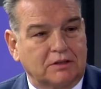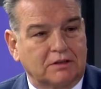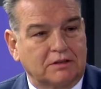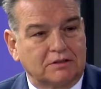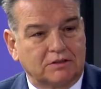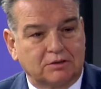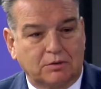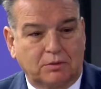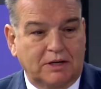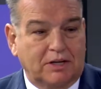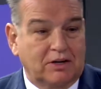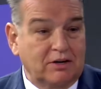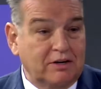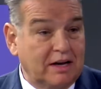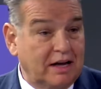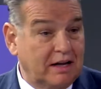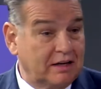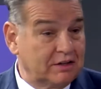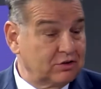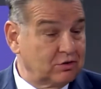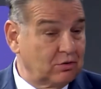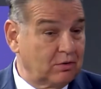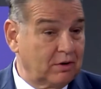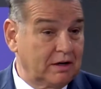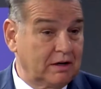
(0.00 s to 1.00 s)
So he couldn't
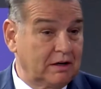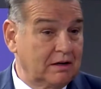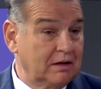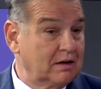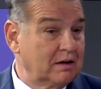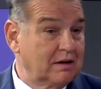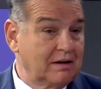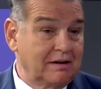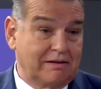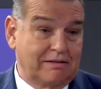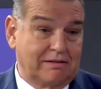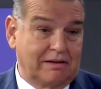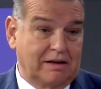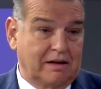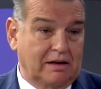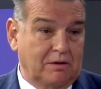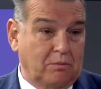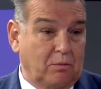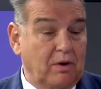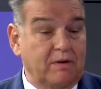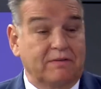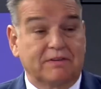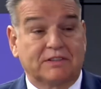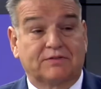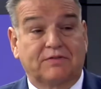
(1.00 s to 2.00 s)
enjoy
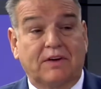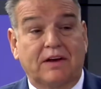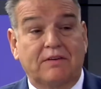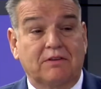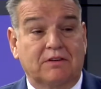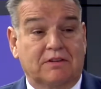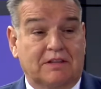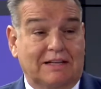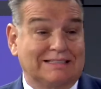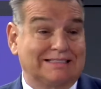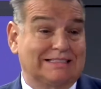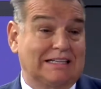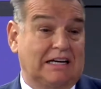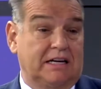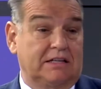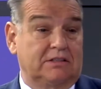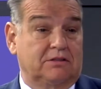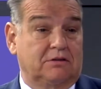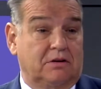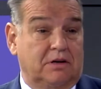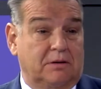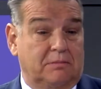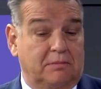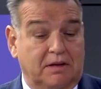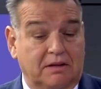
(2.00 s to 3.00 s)
one of his favorite things, ice
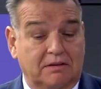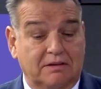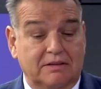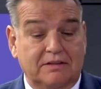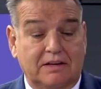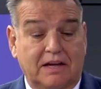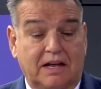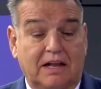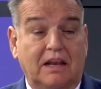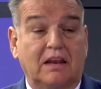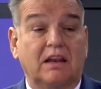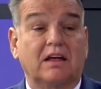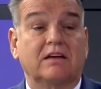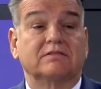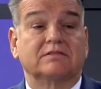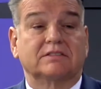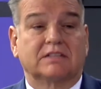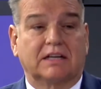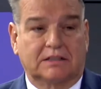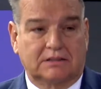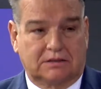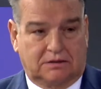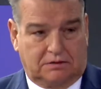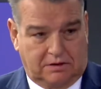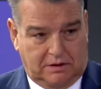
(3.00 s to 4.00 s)
cream. This guy loves
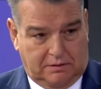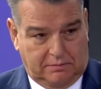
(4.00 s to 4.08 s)
ice cream.